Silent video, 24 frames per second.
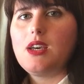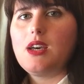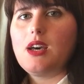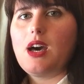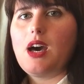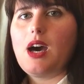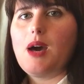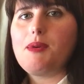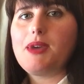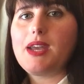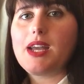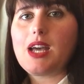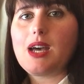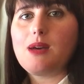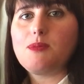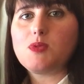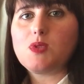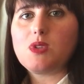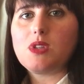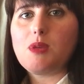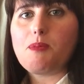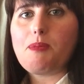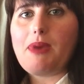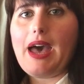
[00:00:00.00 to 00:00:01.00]
and comes
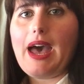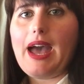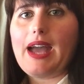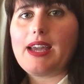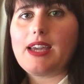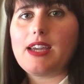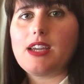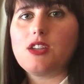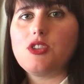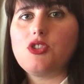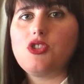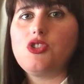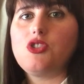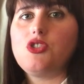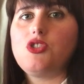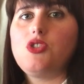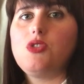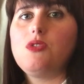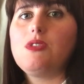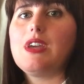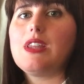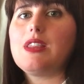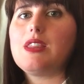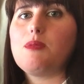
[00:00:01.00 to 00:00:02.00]
with a package.
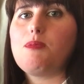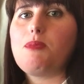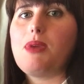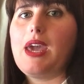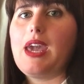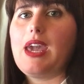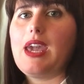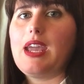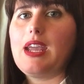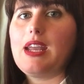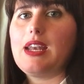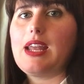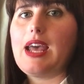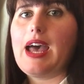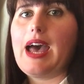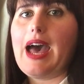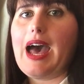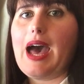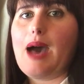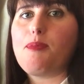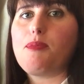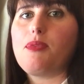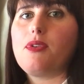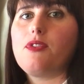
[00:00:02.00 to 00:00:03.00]
Do get the paid
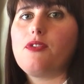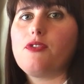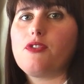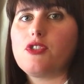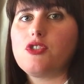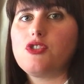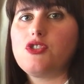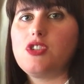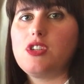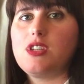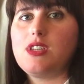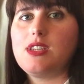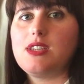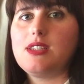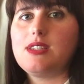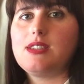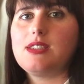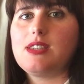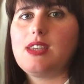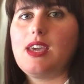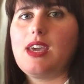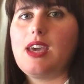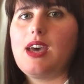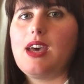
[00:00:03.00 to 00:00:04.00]
app for Genius
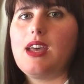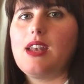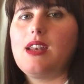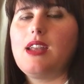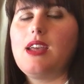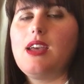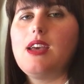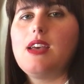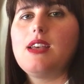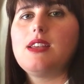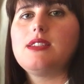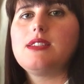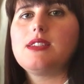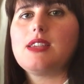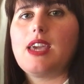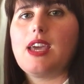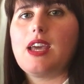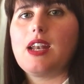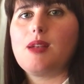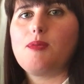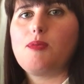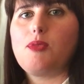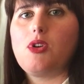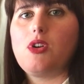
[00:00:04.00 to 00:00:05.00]
Scan.
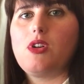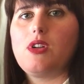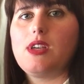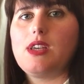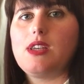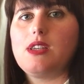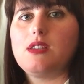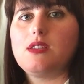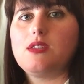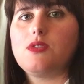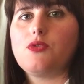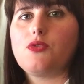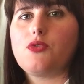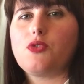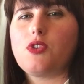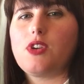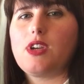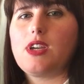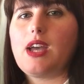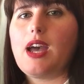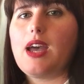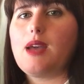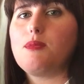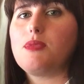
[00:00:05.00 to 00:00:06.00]
Scannable is
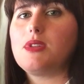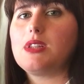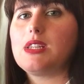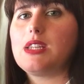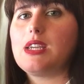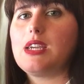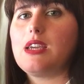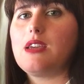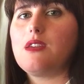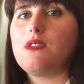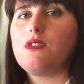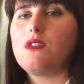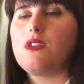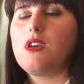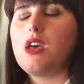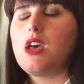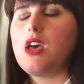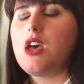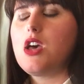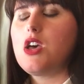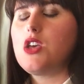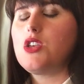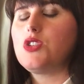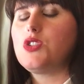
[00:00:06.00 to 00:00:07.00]
free, I believe.
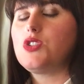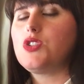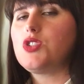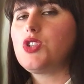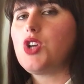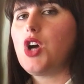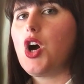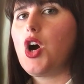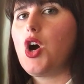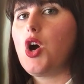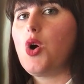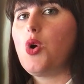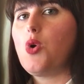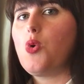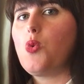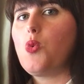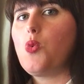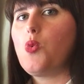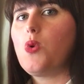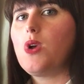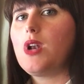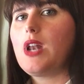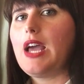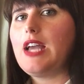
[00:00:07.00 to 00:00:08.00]
So
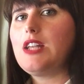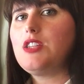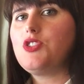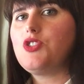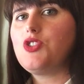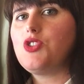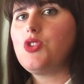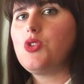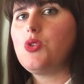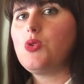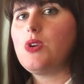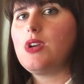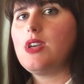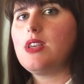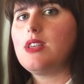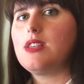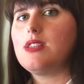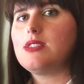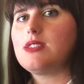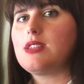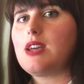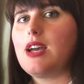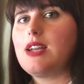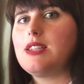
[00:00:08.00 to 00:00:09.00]
what I do
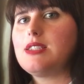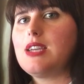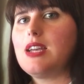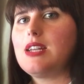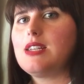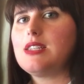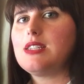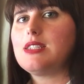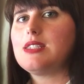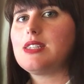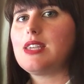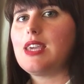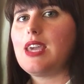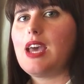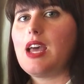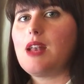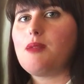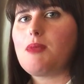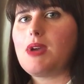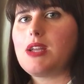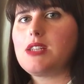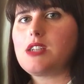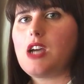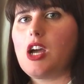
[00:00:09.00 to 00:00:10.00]
is I tend to
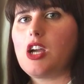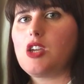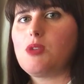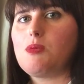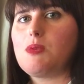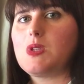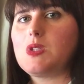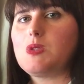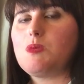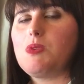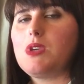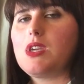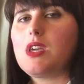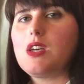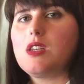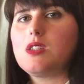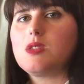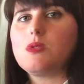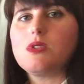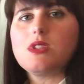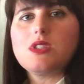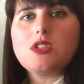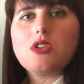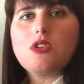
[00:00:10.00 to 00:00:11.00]
scan my documents, because
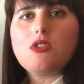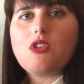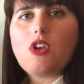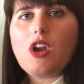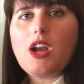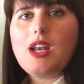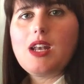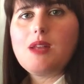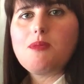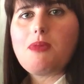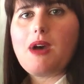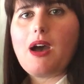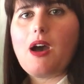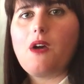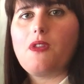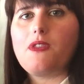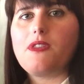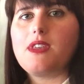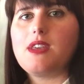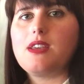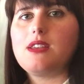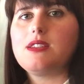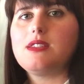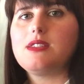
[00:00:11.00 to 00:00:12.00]
what's so great about
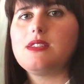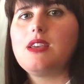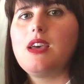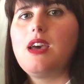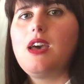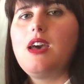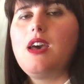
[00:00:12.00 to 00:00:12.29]
this